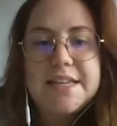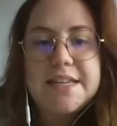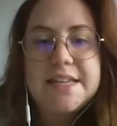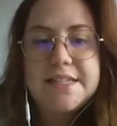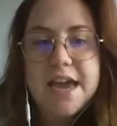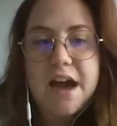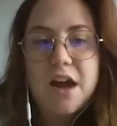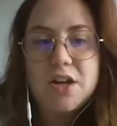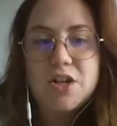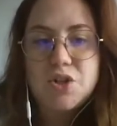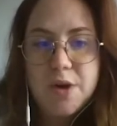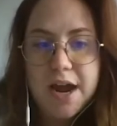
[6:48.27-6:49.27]
RCA
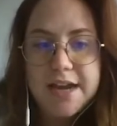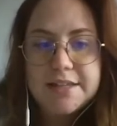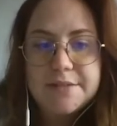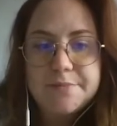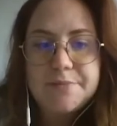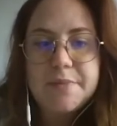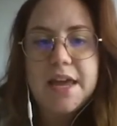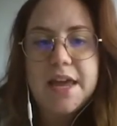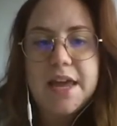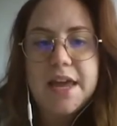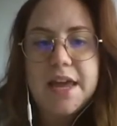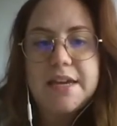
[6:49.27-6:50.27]
are dried
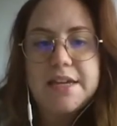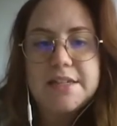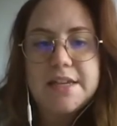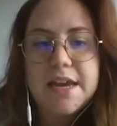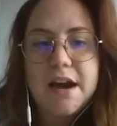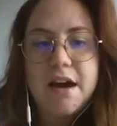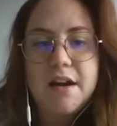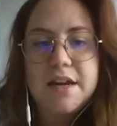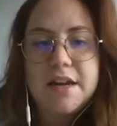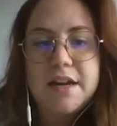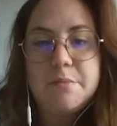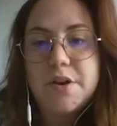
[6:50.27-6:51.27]
and RCA
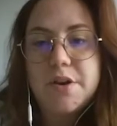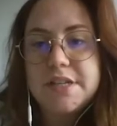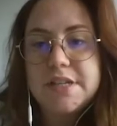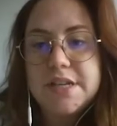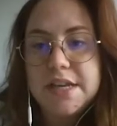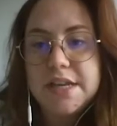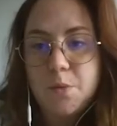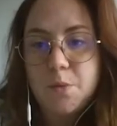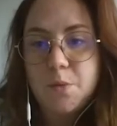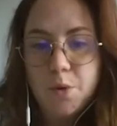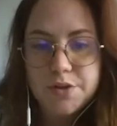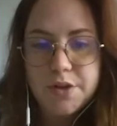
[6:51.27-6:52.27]
are immersed
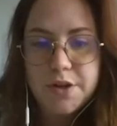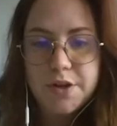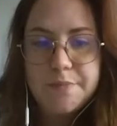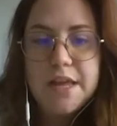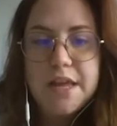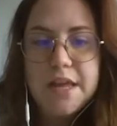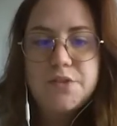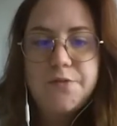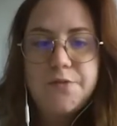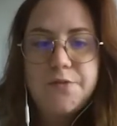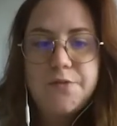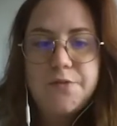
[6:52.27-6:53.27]
in water,
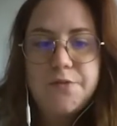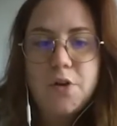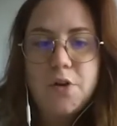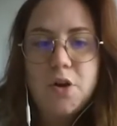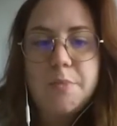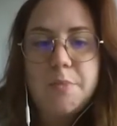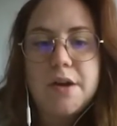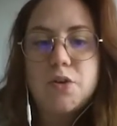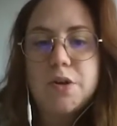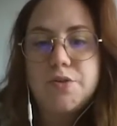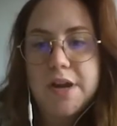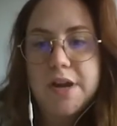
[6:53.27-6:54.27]
followed by
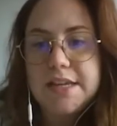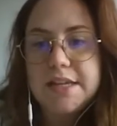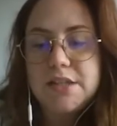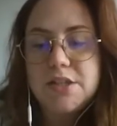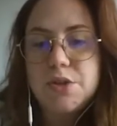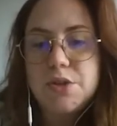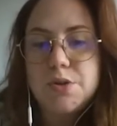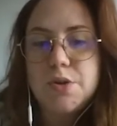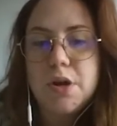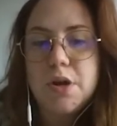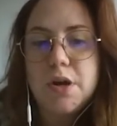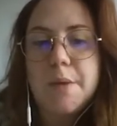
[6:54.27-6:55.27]
controlled drying
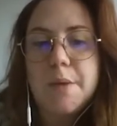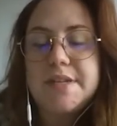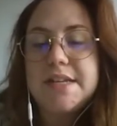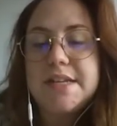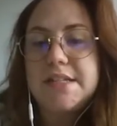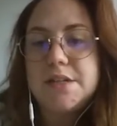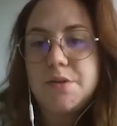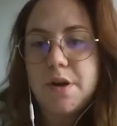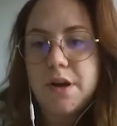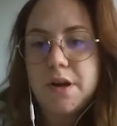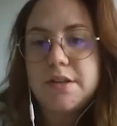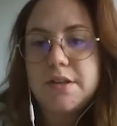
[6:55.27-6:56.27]
to obtain the
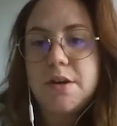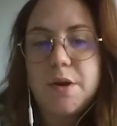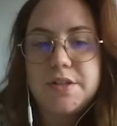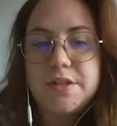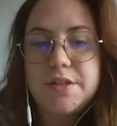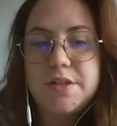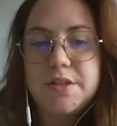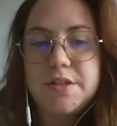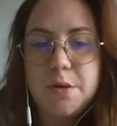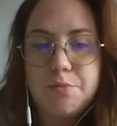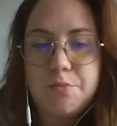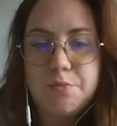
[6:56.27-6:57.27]
required water
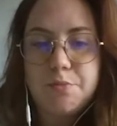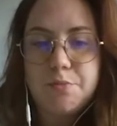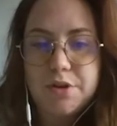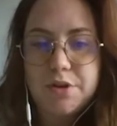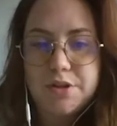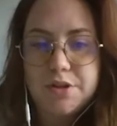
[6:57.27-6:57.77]
pretreatment.